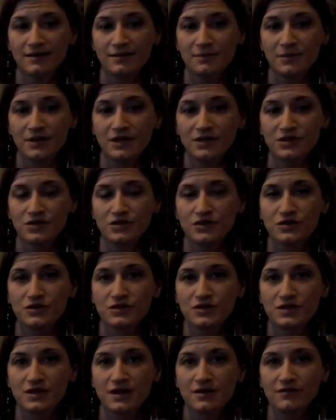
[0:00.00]

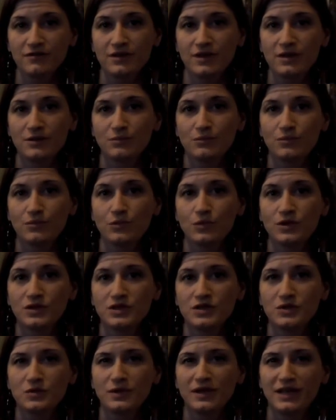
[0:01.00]
pictures of them
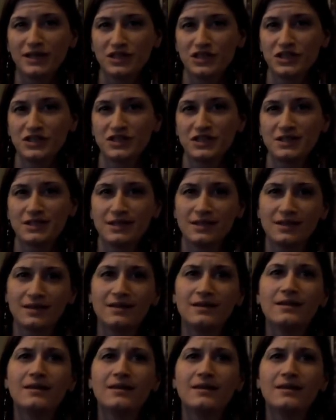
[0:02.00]
once a week just to